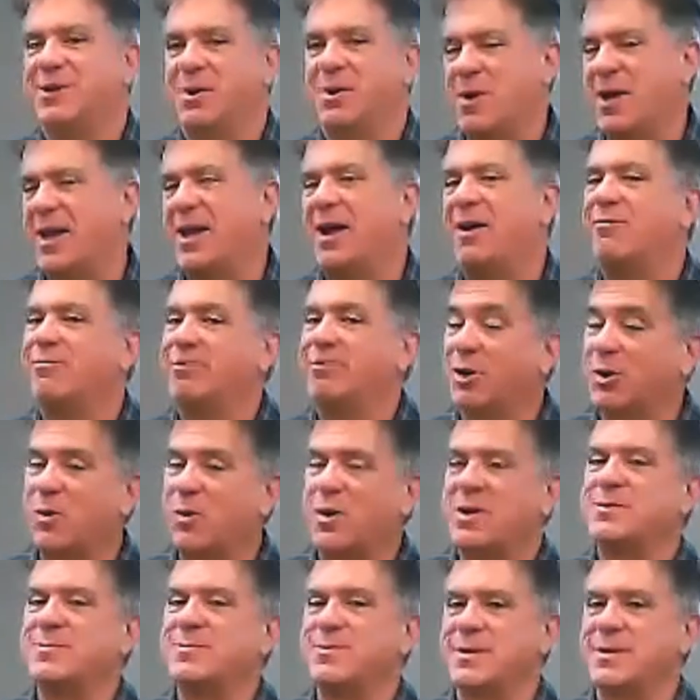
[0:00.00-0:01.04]
coming out for
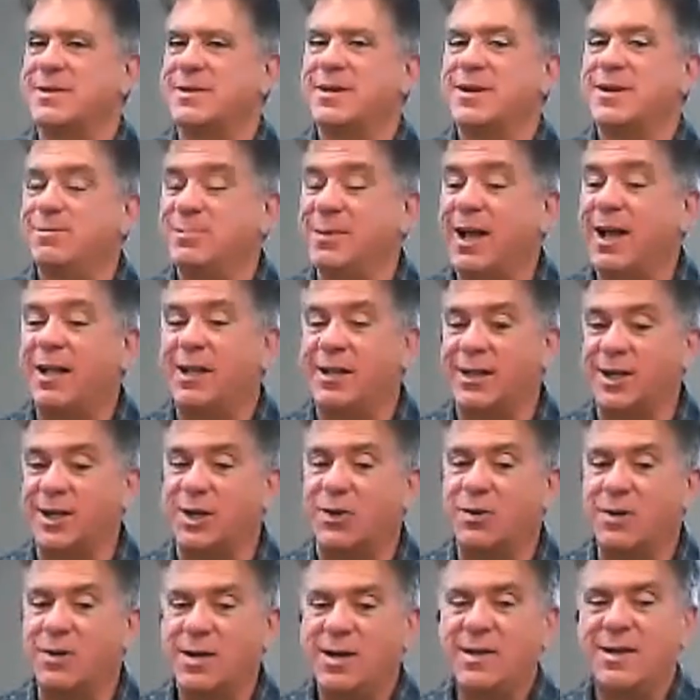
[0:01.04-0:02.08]
Christmas. I'm telling
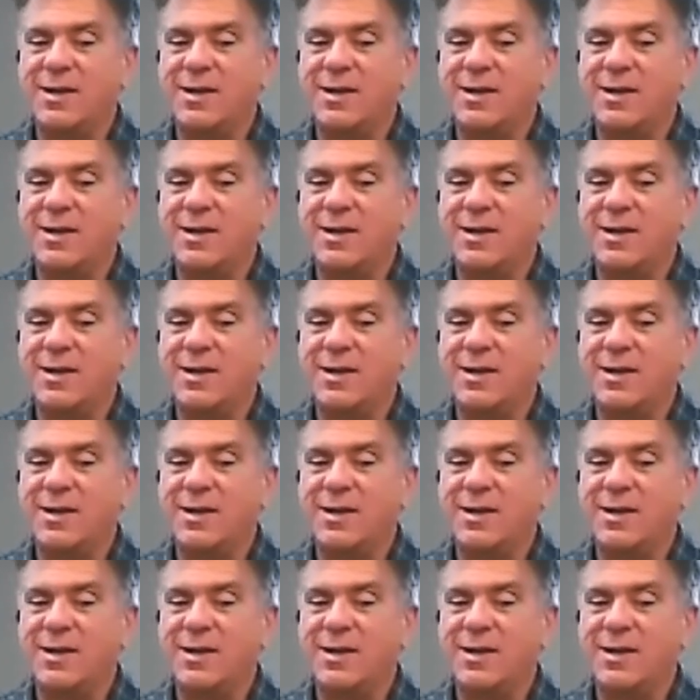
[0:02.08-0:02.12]
you.